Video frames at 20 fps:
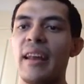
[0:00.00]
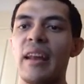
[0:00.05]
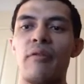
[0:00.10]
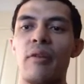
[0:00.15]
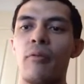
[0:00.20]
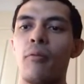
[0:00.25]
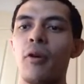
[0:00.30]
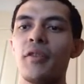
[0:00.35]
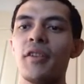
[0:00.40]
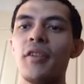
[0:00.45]
And if
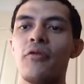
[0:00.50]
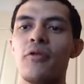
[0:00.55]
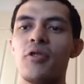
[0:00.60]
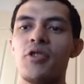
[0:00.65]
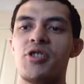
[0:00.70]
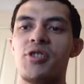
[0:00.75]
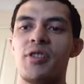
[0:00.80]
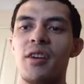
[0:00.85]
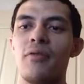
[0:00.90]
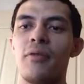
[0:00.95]
it wasn't for
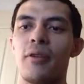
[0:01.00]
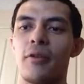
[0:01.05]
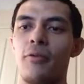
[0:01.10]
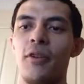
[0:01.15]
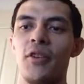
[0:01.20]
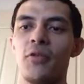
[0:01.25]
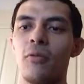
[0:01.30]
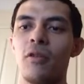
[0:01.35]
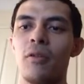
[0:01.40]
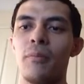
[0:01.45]
Sheva,
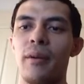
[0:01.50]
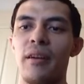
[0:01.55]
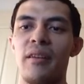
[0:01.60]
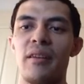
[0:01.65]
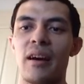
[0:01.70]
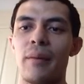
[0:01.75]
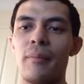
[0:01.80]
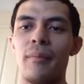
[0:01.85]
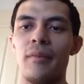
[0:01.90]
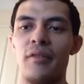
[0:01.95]
Chris would have
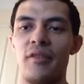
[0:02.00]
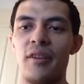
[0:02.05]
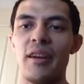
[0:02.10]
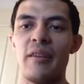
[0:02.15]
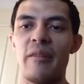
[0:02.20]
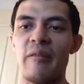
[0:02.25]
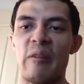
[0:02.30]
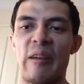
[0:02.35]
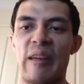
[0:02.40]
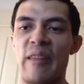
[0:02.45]
been
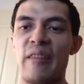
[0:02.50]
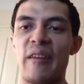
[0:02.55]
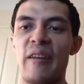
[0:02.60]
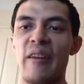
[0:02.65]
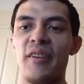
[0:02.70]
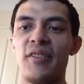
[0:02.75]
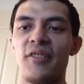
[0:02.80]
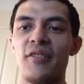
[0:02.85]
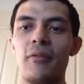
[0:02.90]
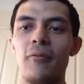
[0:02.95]
dead in an
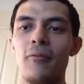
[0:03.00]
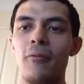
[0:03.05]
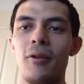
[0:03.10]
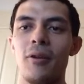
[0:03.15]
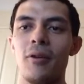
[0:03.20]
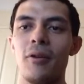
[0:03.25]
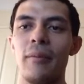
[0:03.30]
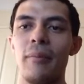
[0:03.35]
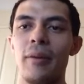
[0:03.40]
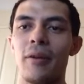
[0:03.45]
instant,
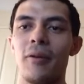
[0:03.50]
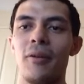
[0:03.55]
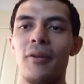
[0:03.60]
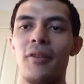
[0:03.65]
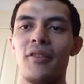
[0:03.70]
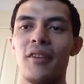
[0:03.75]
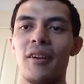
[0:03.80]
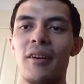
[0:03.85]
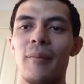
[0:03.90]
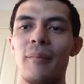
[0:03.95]
really,
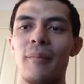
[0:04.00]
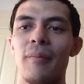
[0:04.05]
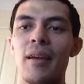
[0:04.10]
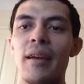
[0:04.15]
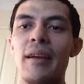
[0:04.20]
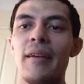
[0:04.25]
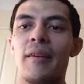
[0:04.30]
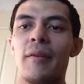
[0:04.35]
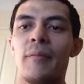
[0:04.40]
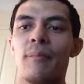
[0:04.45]
because
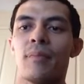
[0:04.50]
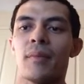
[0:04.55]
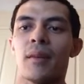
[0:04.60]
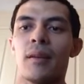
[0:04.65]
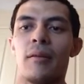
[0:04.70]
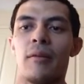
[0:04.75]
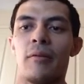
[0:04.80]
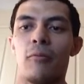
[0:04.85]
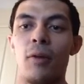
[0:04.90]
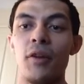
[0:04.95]

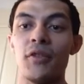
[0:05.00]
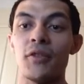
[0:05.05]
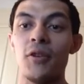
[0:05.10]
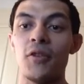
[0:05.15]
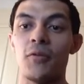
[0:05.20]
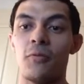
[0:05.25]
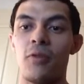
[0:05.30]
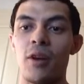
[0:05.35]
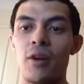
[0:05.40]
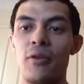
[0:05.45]
Wesker
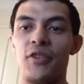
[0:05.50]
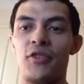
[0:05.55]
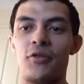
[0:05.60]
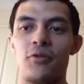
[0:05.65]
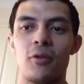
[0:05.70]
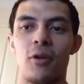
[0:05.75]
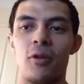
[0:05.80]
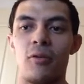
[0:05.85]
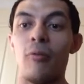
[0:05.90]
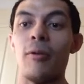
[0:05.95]
is very
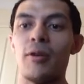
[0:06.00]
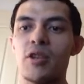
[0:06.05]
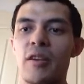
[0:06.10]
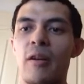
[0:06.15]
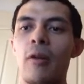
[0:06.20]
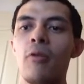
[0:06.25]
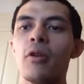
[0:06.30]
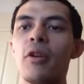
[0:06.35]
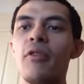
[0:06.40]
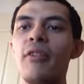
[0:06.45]
strong, which
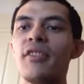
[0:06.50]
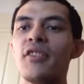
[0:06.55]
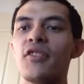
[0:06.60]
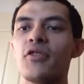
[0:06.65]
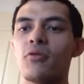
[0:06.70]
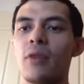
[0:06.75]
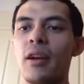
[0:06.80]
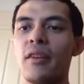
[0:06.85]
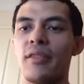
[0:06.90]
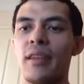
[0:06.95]
I'll go into
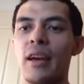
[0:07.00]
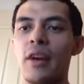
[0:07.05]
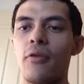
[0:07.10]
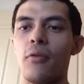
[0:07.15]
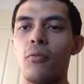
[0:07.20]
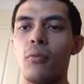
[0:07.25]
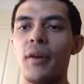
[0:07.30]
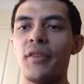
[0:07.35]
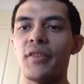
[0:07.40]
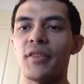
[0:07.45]
strength now
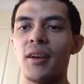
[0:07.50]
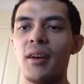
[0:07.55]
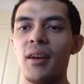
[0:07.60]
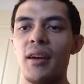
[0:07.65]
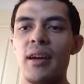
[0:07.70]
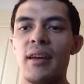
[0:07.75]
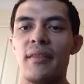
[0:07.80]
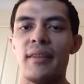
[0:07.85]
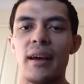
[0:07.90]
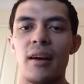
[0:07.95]
for Wesker.
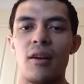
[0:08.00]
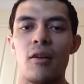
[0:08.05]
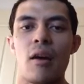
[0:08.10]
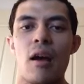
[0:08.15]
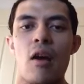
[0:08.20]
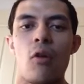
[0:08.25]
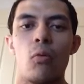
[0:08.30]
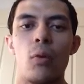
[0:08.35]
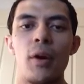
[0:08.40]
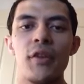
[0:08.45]
Now,
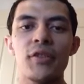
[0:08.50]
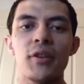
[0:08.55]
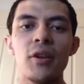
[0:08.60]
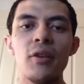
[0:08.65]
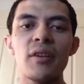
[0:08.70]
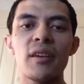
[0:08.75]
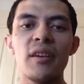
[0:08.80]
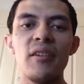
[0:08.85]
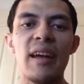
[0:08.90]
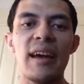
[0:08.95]

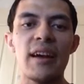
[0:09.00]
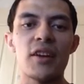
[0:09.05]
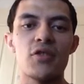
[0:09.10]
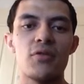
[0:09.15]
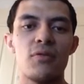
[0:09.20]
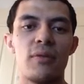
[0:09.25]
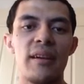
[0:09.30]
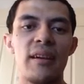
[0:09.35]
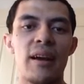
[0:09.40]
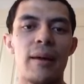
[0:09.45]
Wesker can
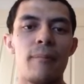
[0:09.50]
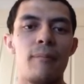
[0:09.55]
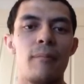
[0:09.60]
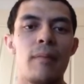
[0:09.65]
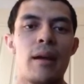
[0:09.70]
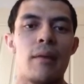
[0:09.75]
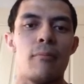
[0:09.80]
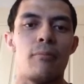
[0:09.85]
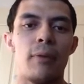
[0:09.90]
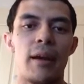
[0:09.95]
actually
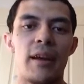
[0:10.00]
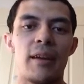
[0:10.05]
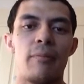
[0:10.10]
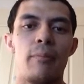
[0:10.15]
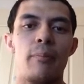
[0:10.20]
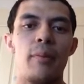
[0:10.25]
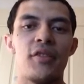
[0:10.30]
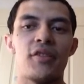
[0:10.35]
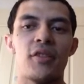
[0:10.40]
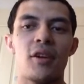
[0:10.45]

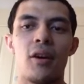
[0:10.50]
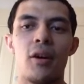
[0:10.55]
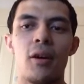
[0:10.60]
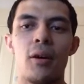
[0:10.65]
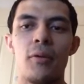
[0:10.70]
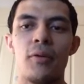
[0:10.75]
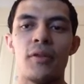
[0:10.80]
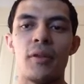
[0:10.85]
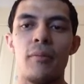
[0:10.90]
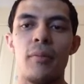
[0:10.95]
break
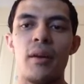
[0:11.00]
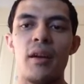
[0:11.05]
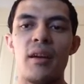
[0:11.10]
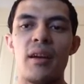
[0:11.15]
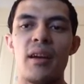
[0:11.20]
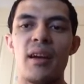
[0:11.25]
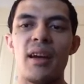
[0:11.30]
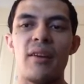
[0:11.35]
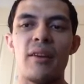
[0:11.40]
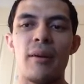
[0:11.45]
missiles in
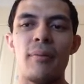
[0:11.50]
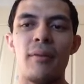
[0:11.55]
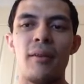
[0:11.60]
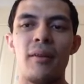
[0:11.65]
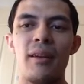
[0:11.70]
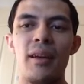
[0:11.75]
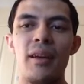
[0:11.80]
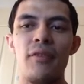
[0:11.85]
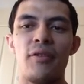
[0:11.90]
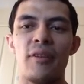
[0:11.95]
midair, I
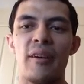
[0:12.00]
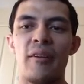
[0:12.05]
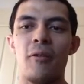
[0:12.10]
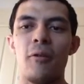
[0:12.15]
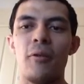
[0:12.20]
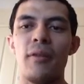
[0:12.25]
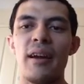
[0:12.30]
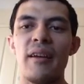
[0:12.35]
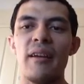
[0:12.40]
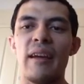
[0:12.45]
believe, and
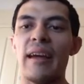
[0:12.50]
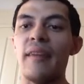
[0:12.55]
all that.